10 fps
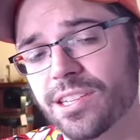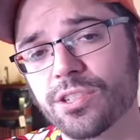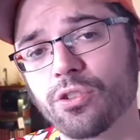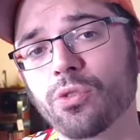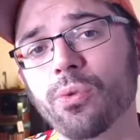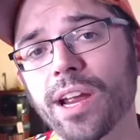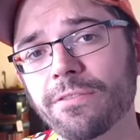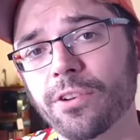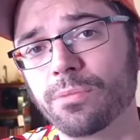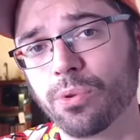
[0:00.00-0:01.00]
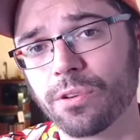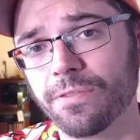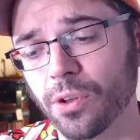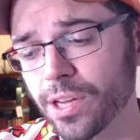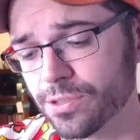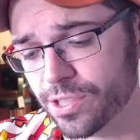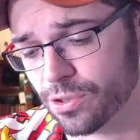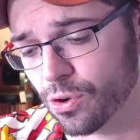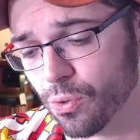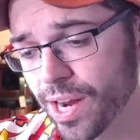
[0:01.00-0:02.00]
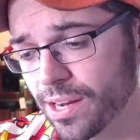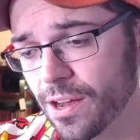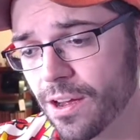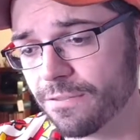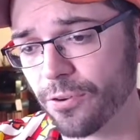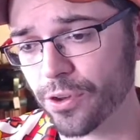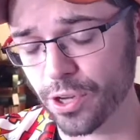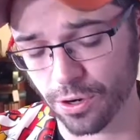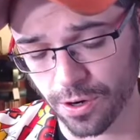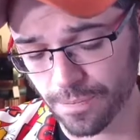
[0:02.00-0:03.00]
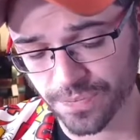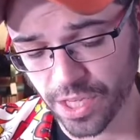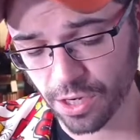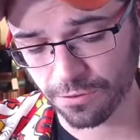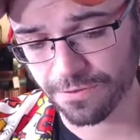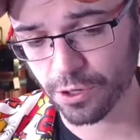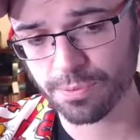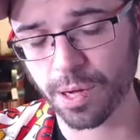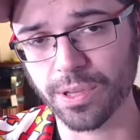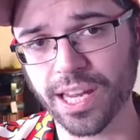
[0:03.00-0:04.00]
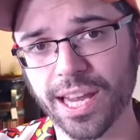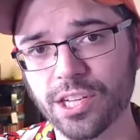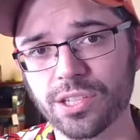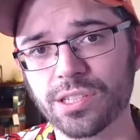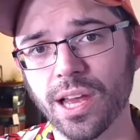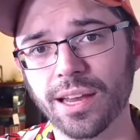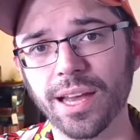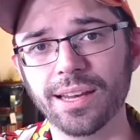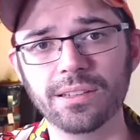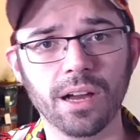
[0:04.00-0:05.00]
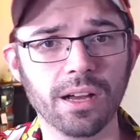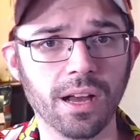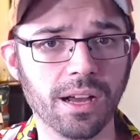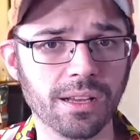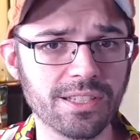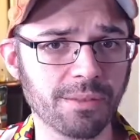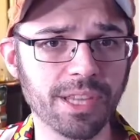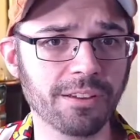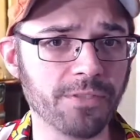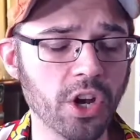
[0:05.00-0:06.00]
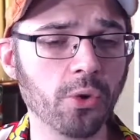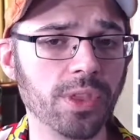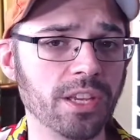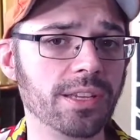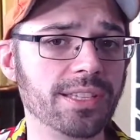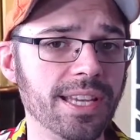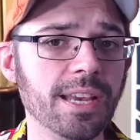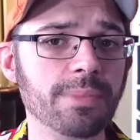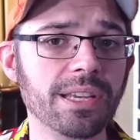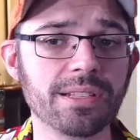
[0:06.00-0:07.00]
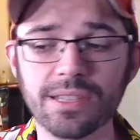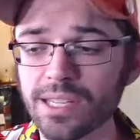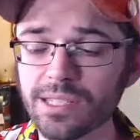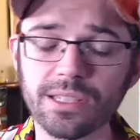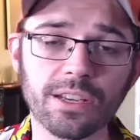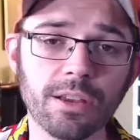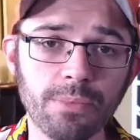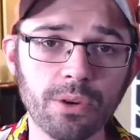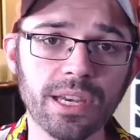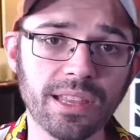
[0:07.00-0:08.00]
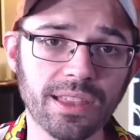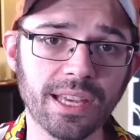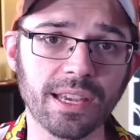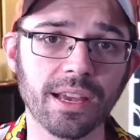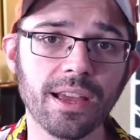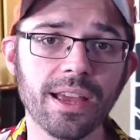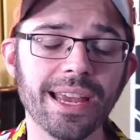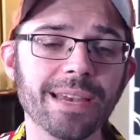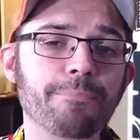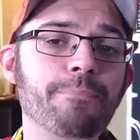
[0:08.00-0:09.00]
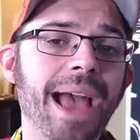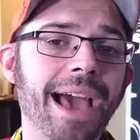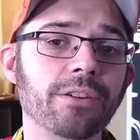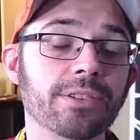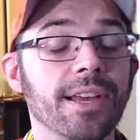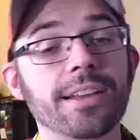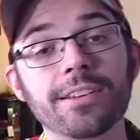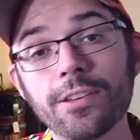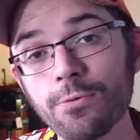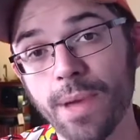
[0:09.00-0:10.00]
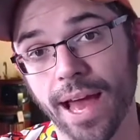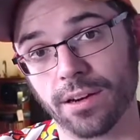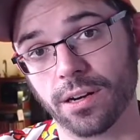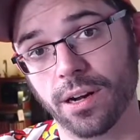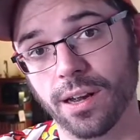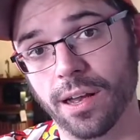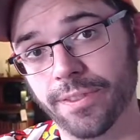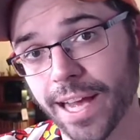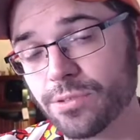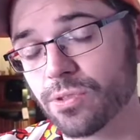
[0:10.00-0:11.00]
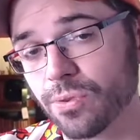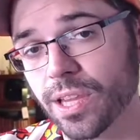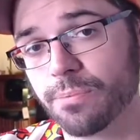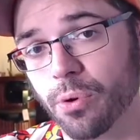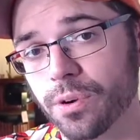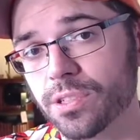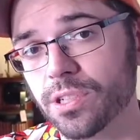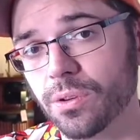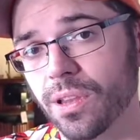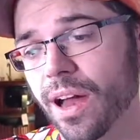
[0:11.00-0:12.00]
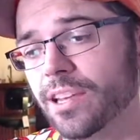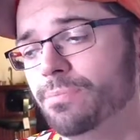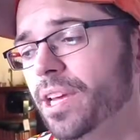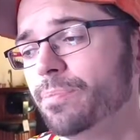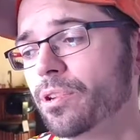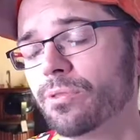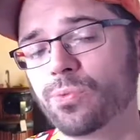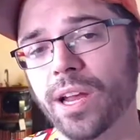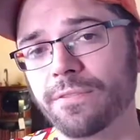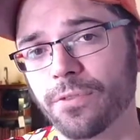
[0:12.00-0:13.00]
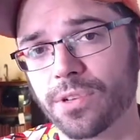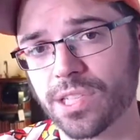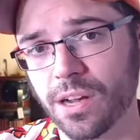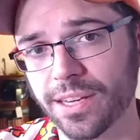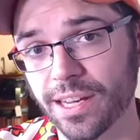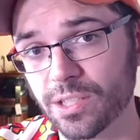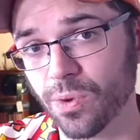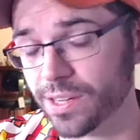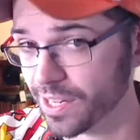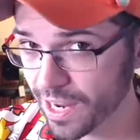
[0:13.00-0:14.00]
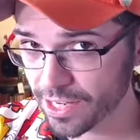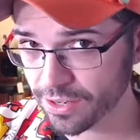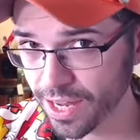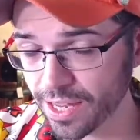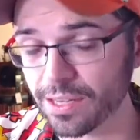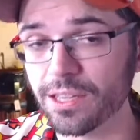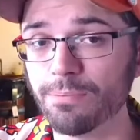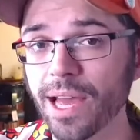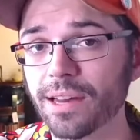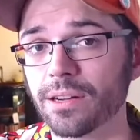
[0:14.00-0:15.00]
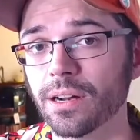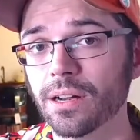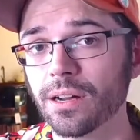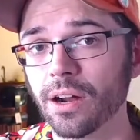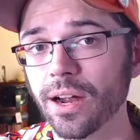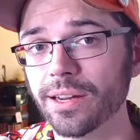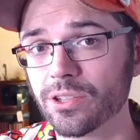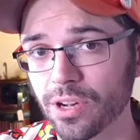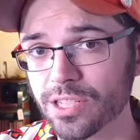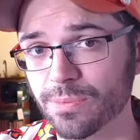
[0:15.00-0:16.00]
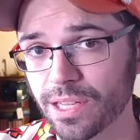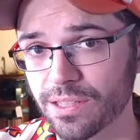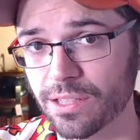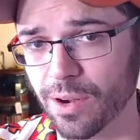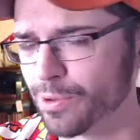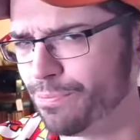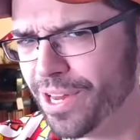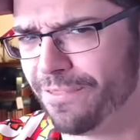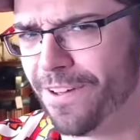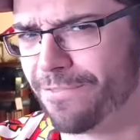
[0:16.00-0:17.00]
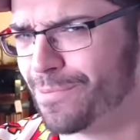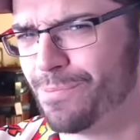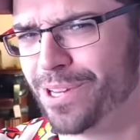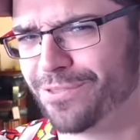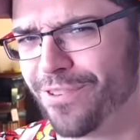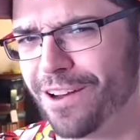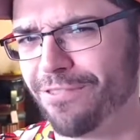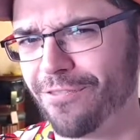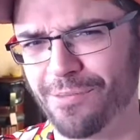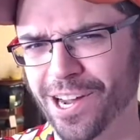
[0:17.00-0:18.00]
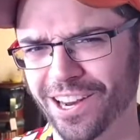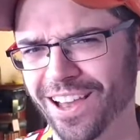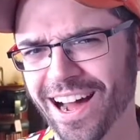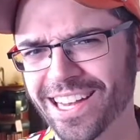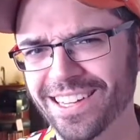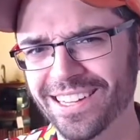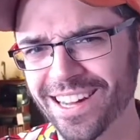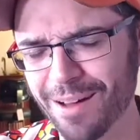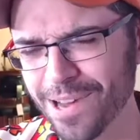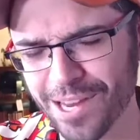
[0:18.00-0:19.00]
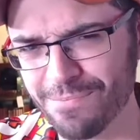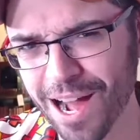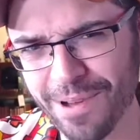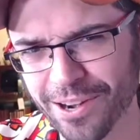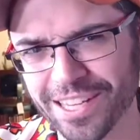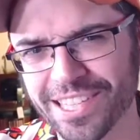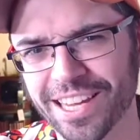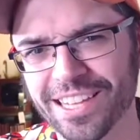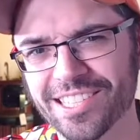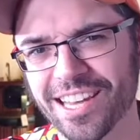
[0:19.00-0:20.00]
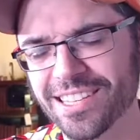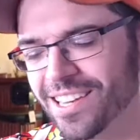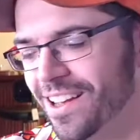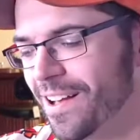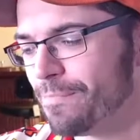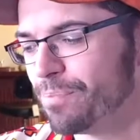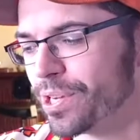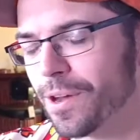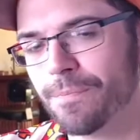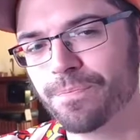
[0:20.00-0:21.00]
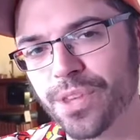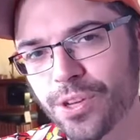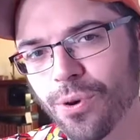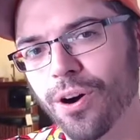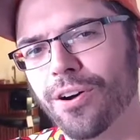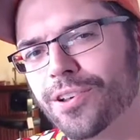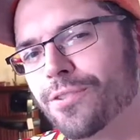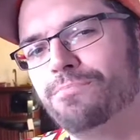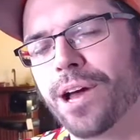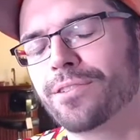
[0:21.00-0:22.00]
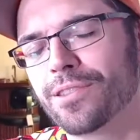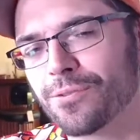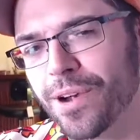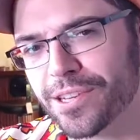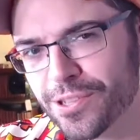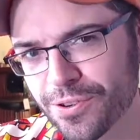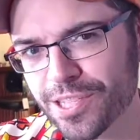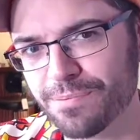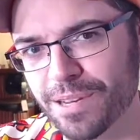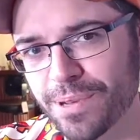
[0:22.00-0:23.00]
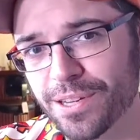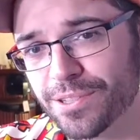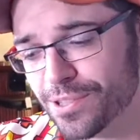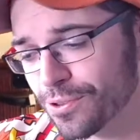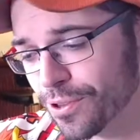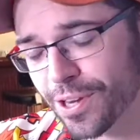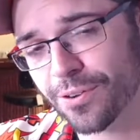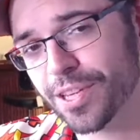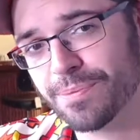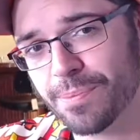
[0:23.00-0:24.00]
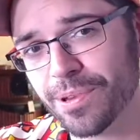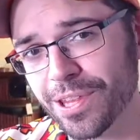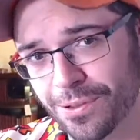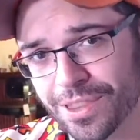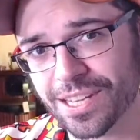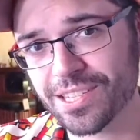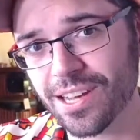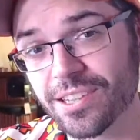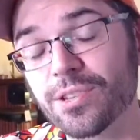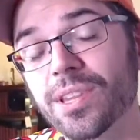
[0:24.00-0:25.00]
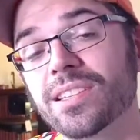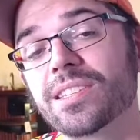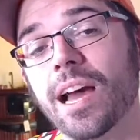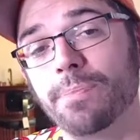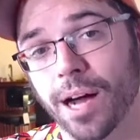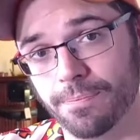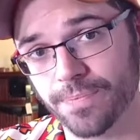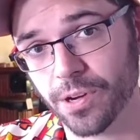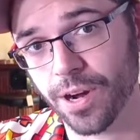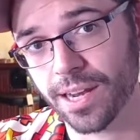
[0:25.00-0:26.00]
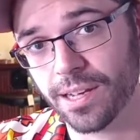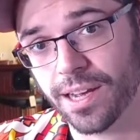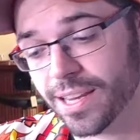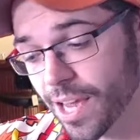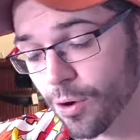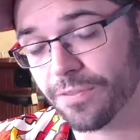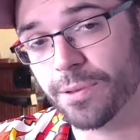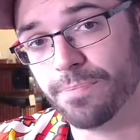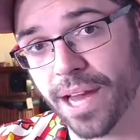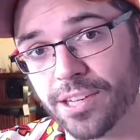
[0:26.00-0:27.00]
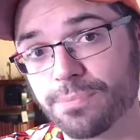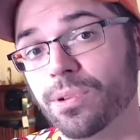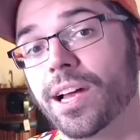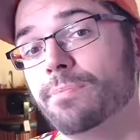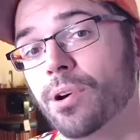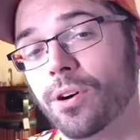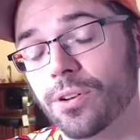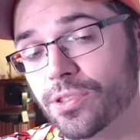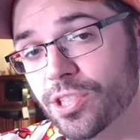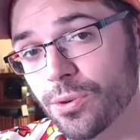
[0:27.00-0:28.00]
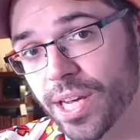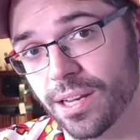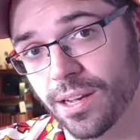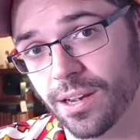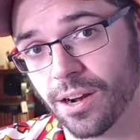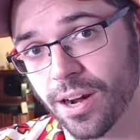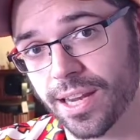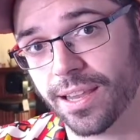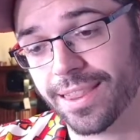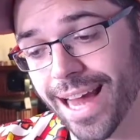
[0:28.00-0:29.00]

These are great for your portfolios. These are great for your, you know, first publications and something of note that you did, because this is a community thing. It matters, and you matter. And that's what's really important too. A lot of you people, you're always waiting for a sign. Guess what? Get out of your head. You matter. All right? Trust me, you do. I'm your BFF. I'm your best Frank forever. I'm not going to lie to you. I'm not your mom. I'm not going to tell you these things. But you are. You're better than the rest. Trust me, because you're looking at all these people that you think suck. So then step up. All right? Get off the bench. Play ball. Do it. All right?